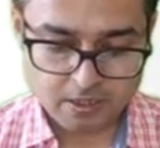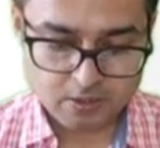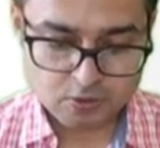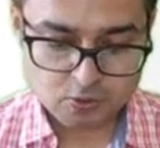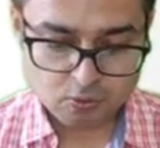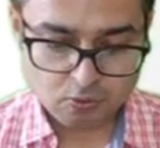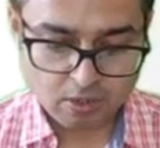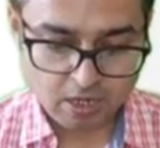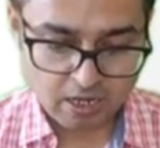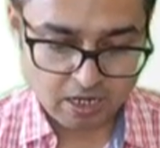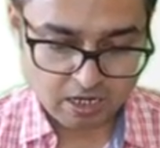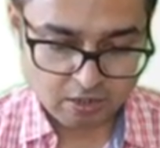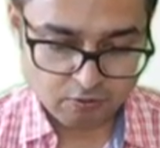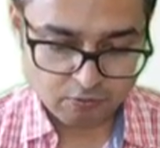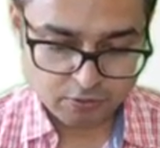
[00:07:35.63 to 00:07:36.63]
So
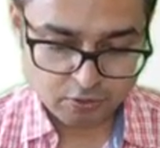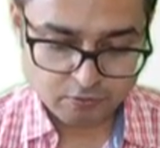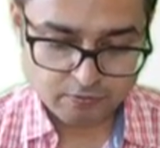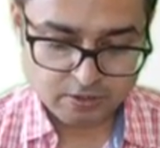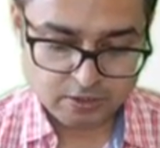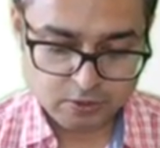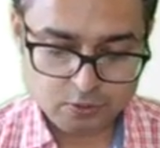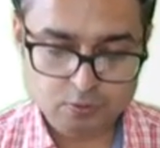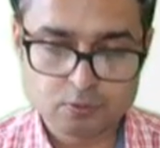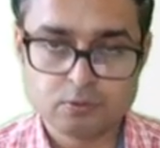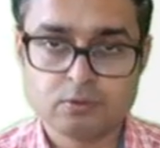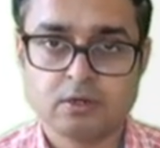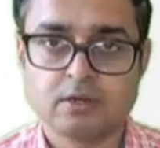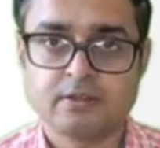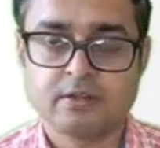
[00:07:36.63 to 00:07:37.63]
how you will
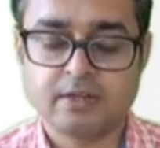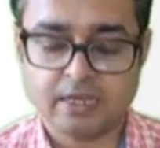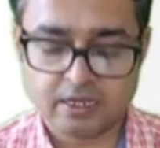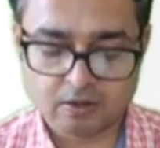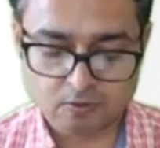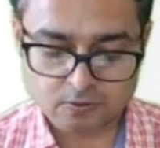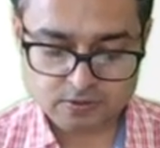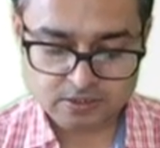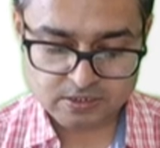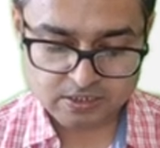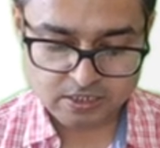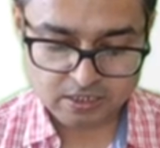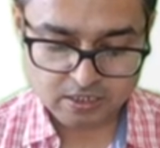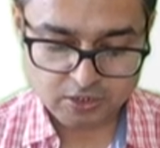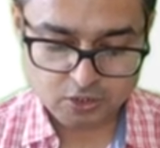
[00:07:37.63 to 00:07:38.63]
do the
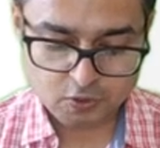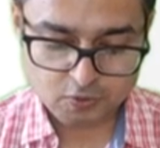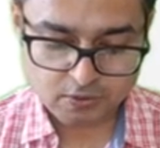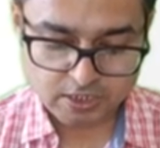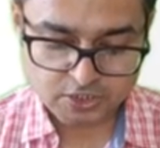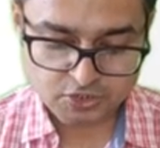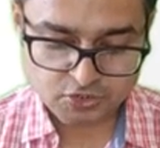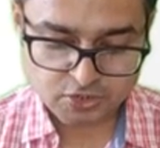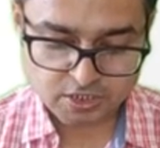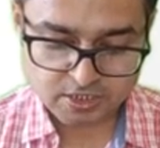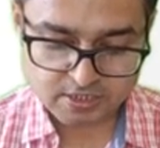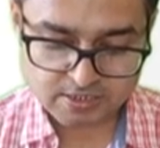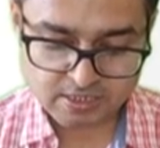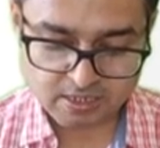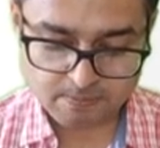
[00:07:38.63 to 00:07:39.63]
diagnosis? USG
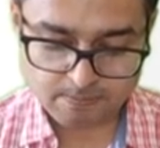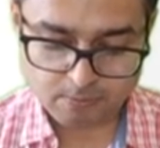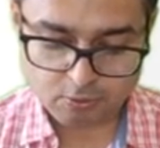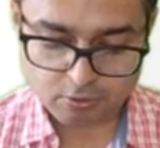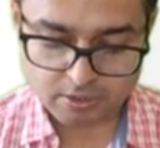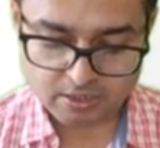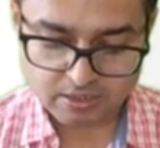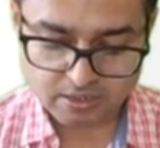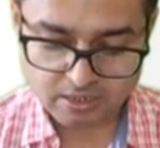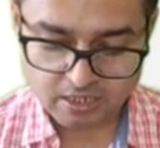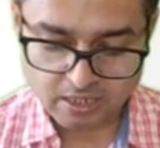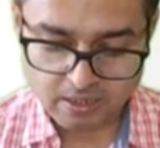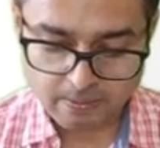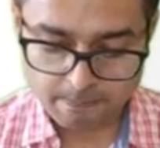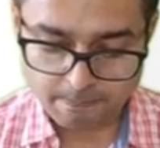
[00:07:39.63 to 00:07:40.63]
is the important.
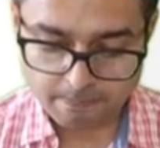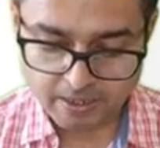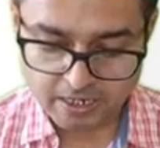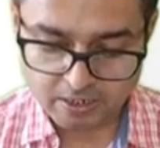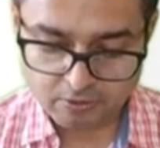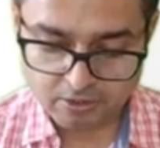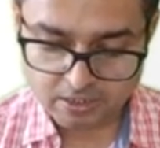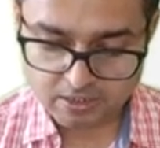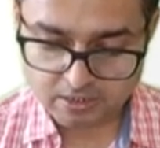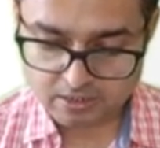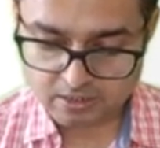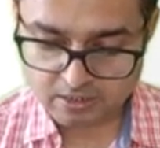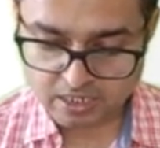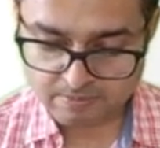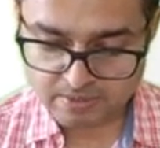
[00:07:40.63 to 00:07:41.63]
Pyloric,
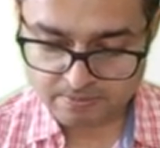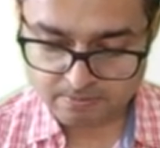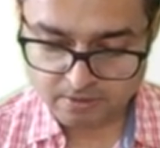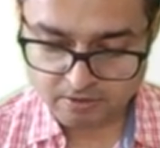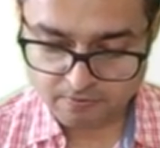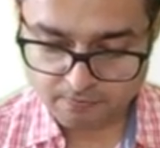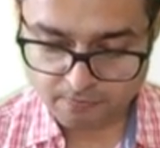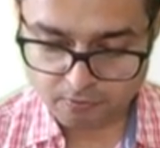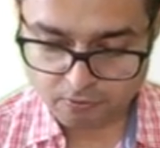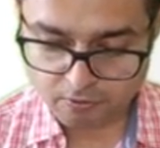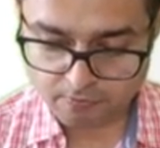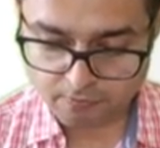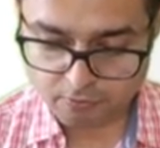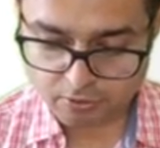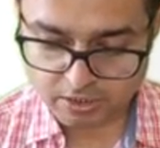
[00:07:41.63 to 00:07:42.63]
remember
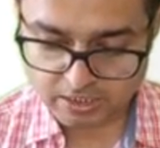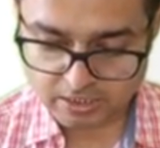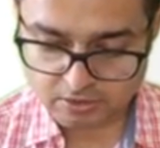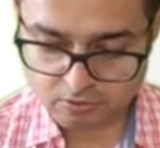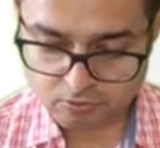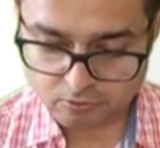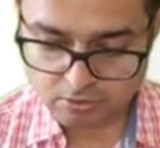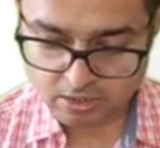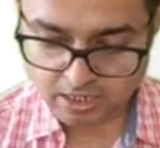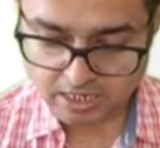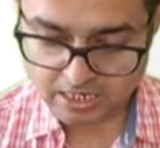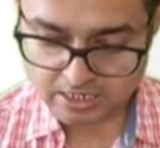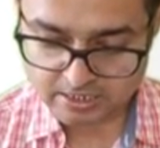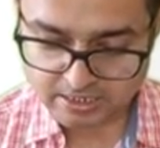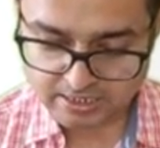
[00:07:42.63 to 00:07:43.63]
414 rule,
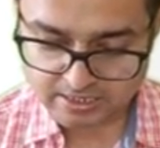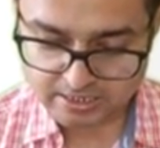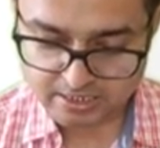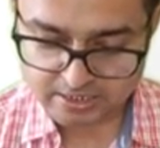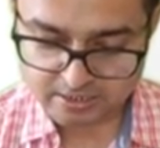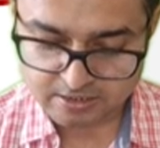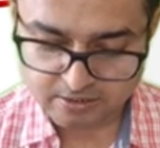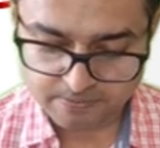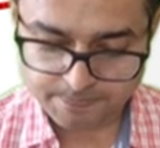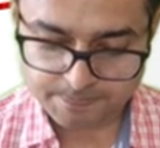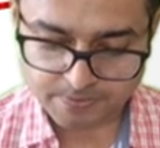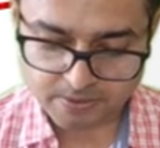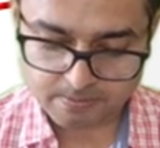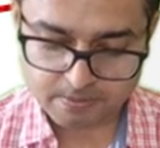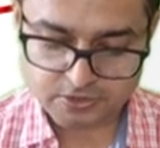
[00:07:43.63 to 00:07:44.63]
I'll tell it later.
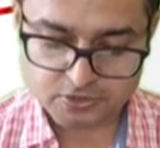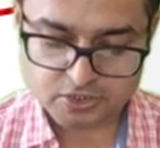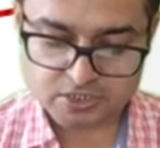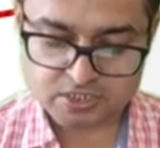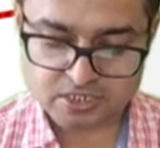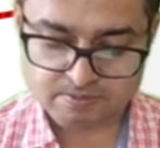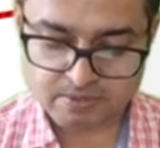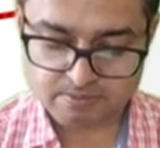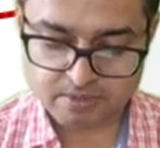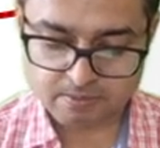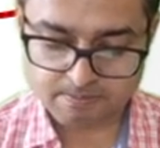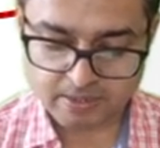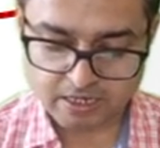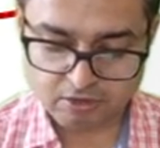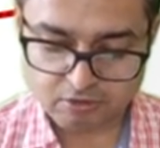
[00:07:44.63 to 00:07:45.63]
But just remember,
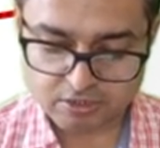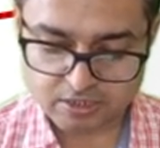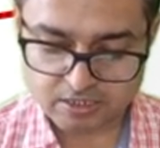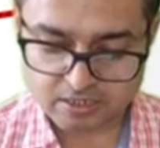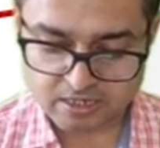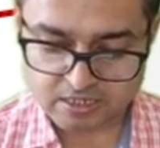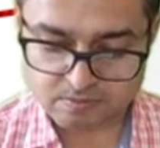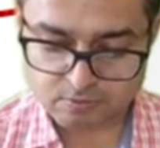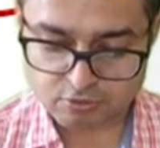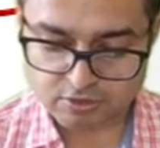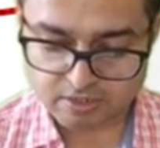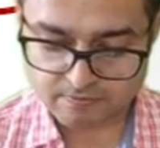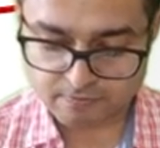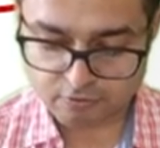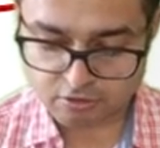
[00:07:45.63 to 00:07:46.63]
pyloric thickness more
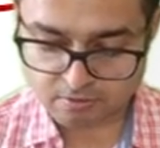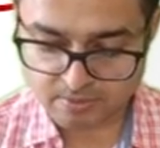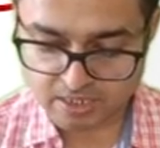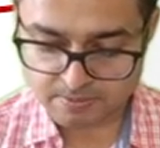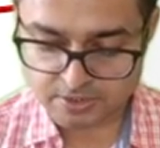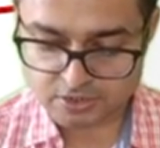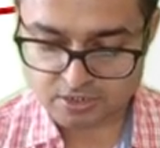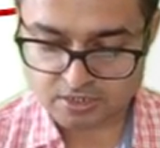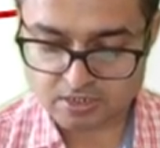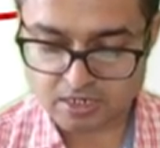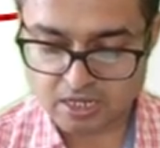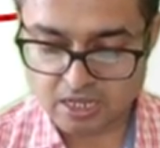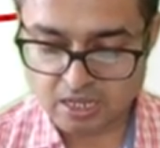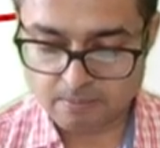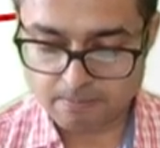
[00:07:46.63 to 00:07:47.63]
than 4 millimeter,
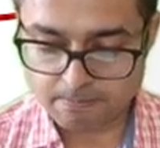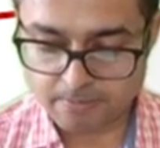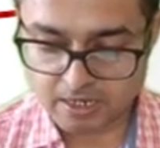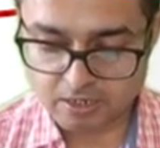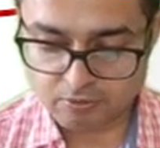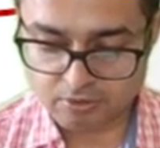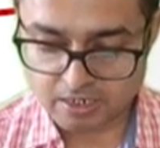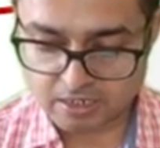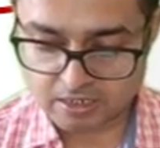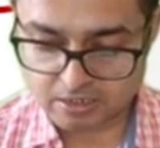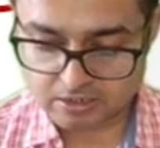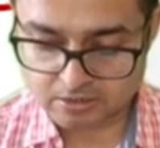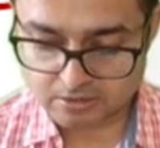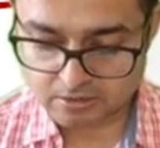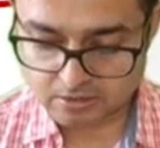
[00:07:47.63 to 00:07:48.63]
pyloric
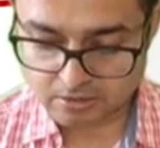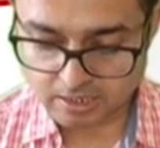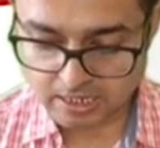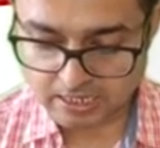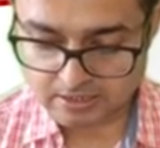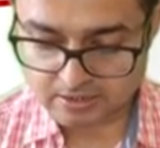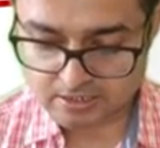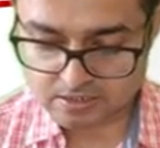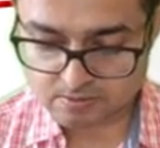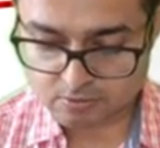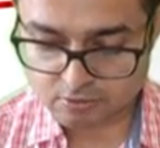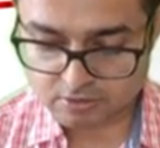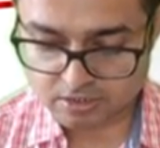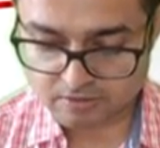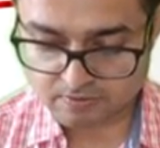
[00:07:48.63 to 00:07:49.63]
length is
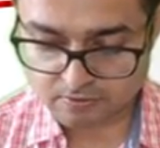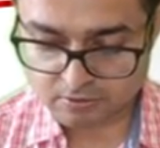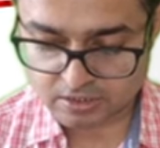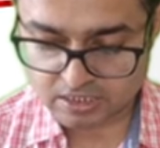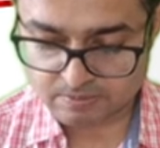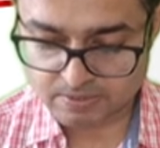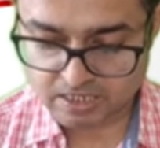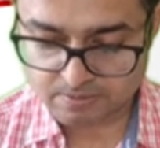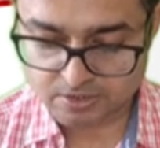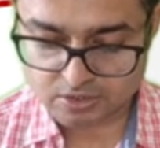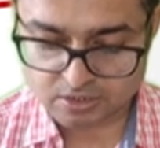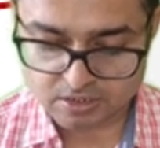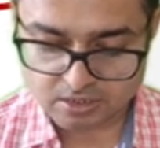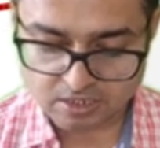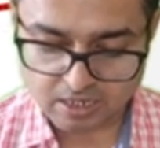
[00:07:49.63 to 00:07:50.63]
more than 14
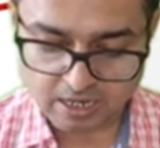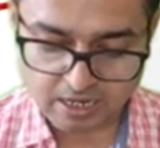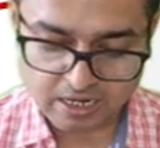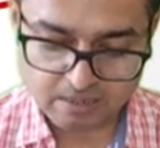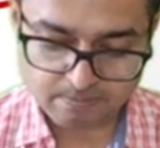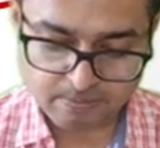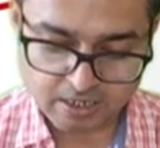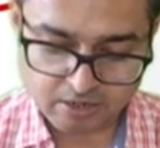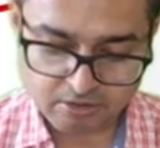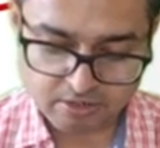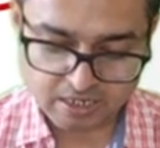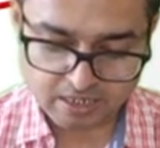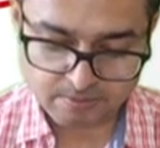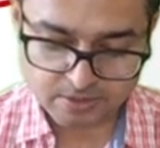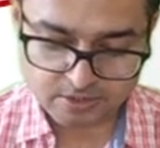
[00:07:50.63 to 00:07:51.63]
millimeter, and pyloric
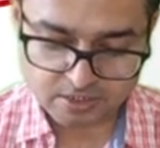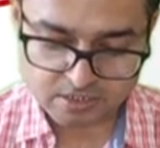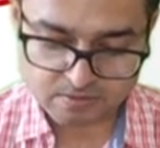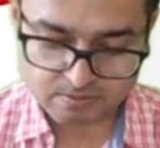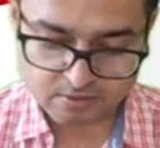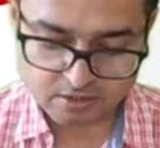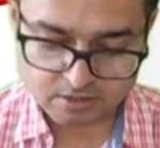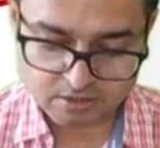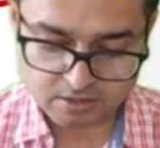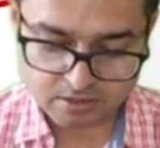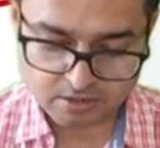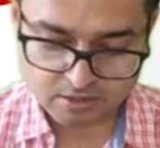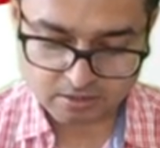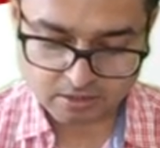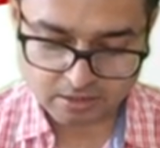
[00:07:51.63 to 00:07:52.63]
diameter is
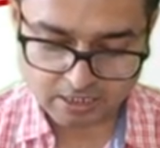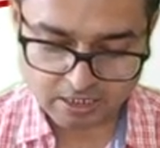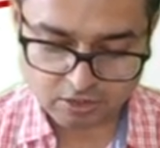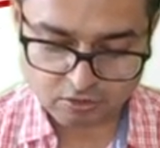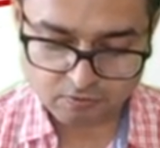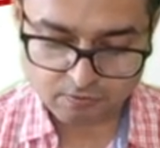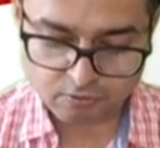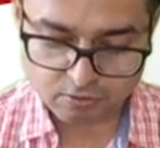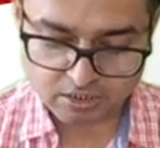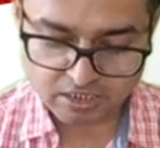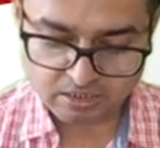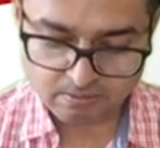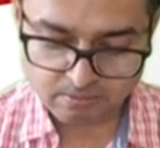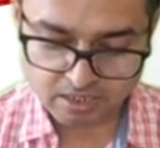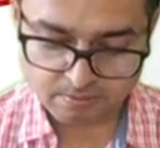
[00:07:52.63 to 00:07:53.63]
10 to
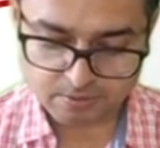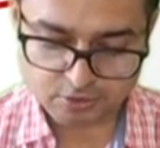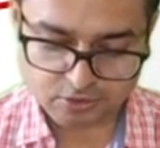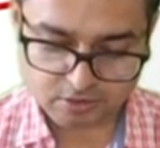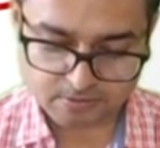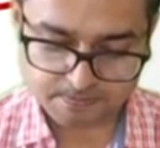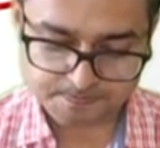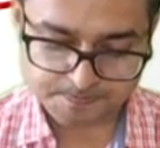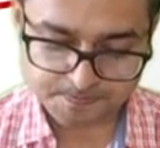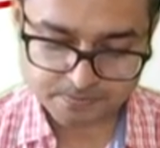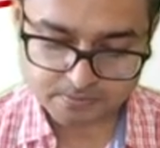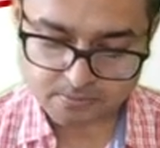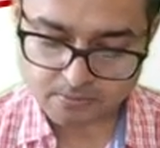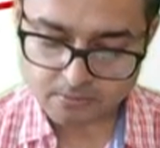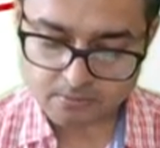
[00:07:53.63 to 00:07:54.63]
14 millimeter.
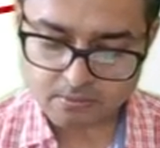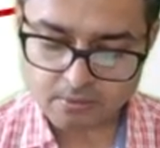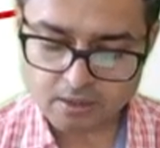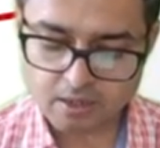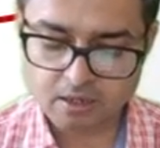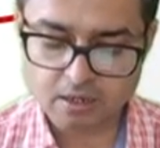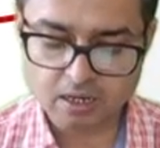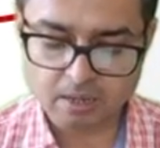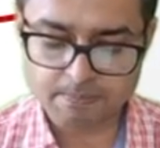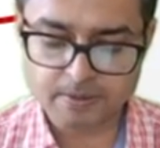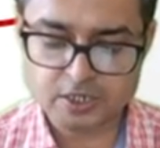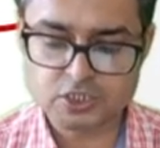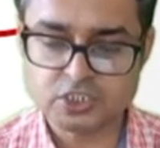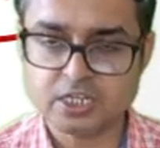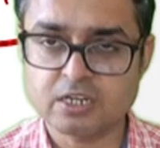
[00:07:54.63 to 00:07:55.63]

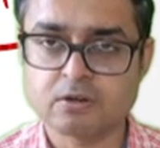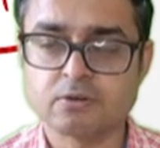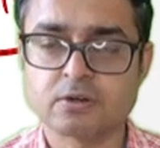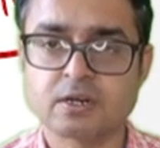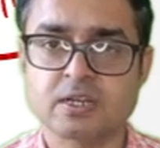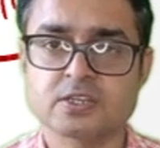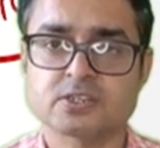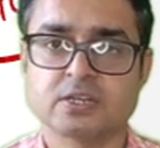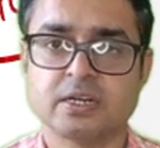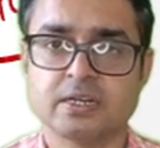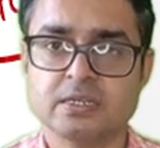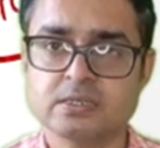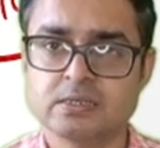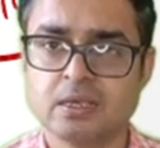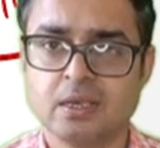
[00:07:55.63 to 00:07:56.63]
Upper GI contrast
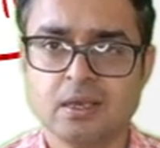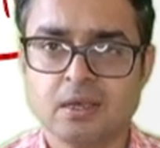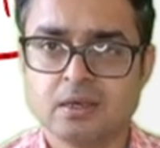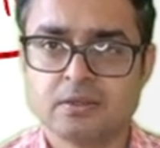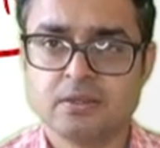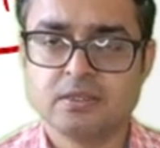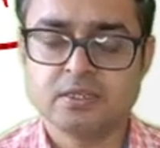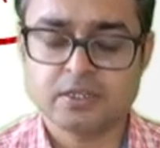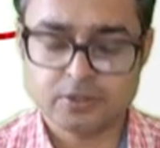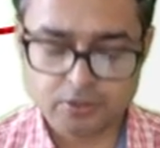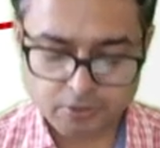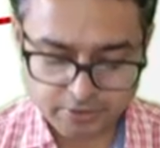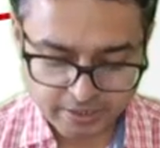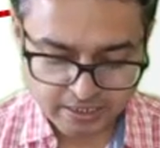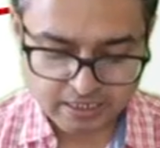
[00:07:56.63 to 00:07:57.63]
studies, we have
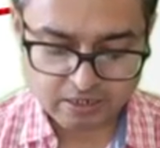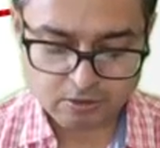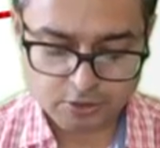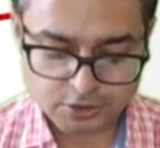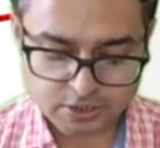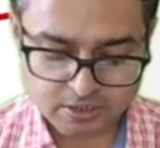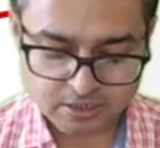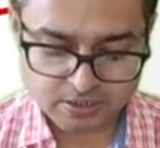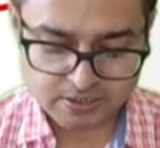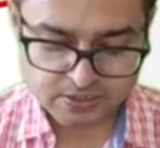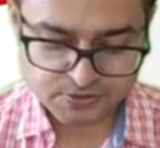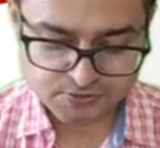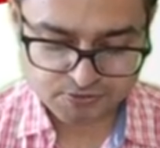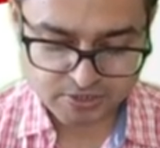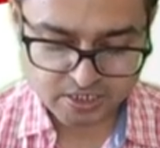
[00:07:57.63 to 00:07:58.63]
theoretical question,
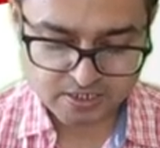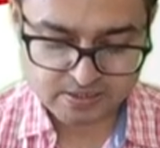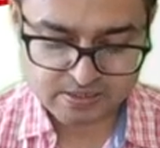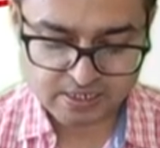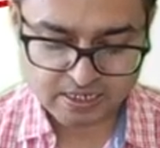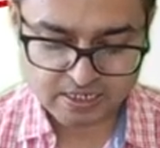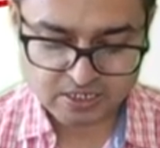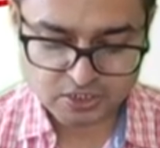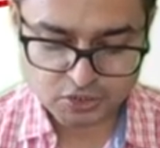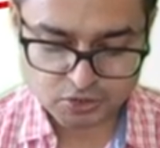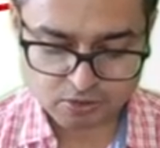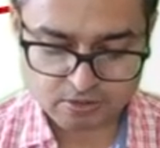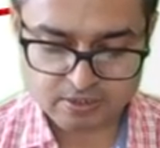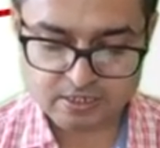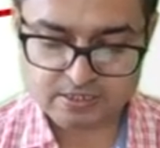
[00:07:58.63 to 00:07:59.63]
string sign,
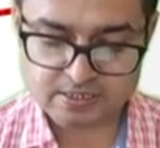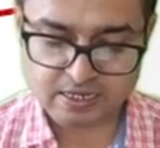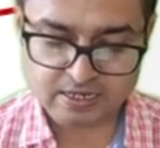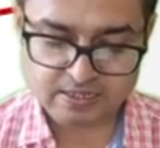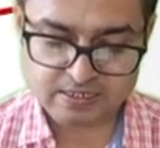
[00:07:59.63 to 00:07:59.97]
shoulder sign